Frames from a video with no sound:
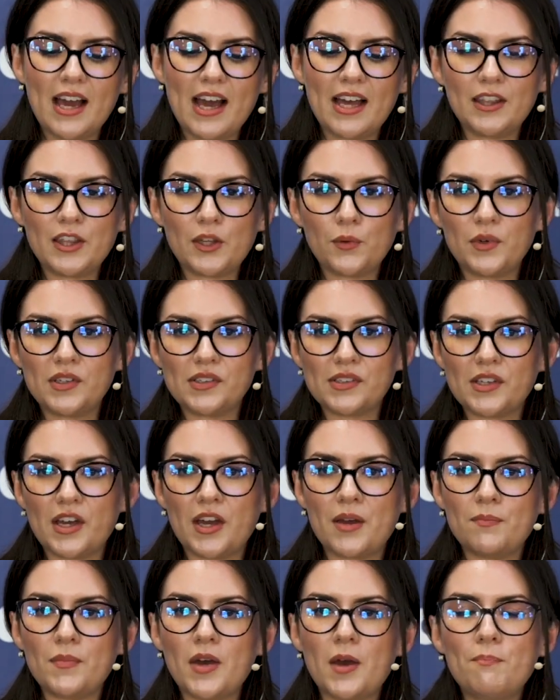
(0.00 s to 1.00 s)
And there was
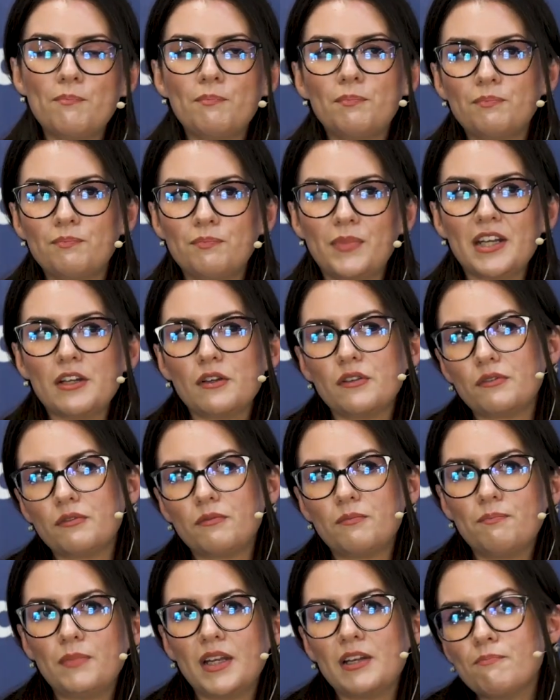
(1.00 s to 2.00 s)
a bit
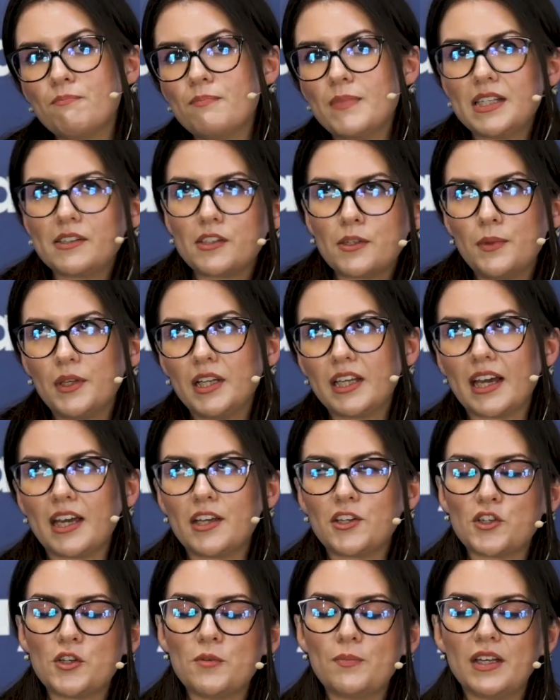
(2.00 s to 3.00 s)
of
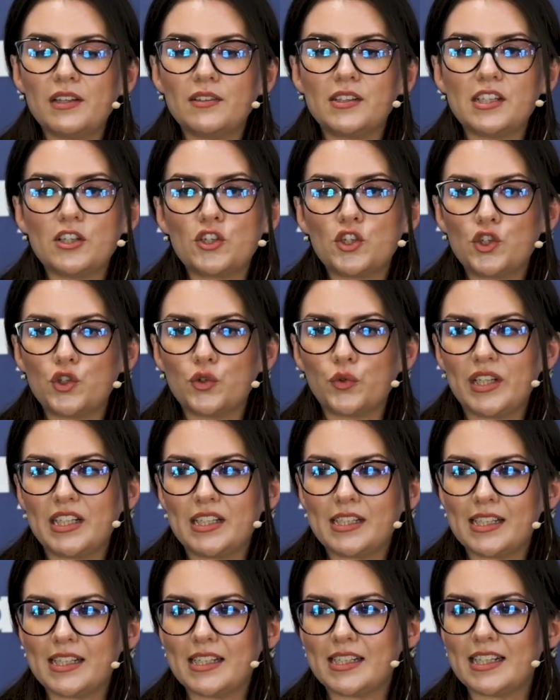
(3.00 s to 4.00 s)
miscommunication, a bit
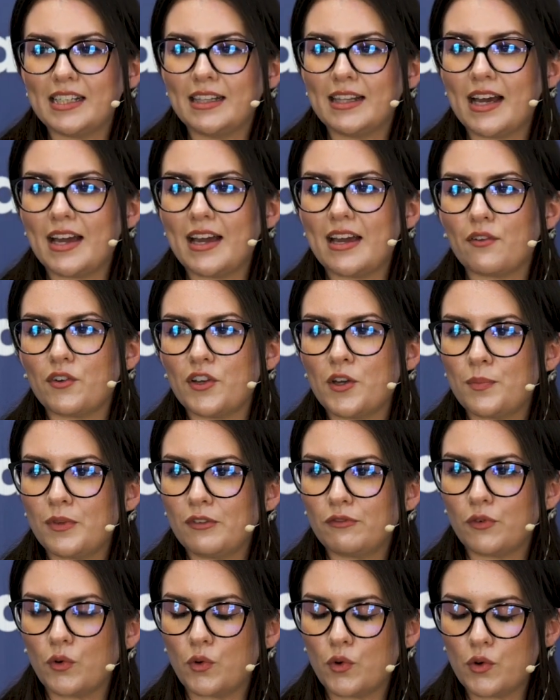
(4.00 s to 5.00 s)
disjointed in that area
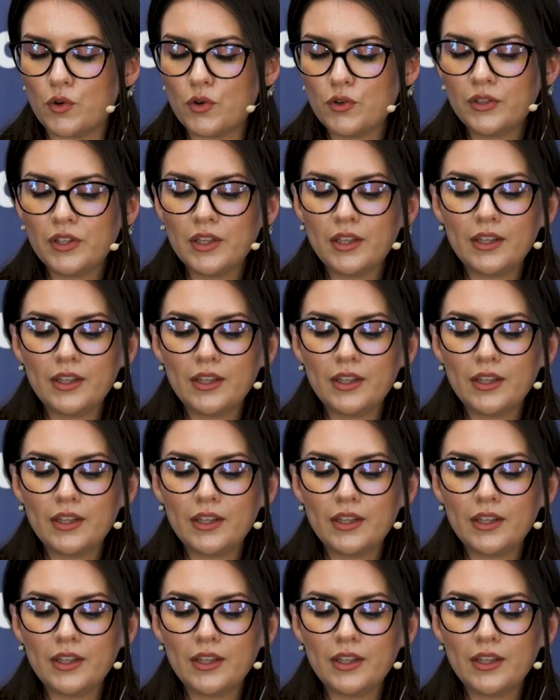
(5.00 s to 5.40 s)
before.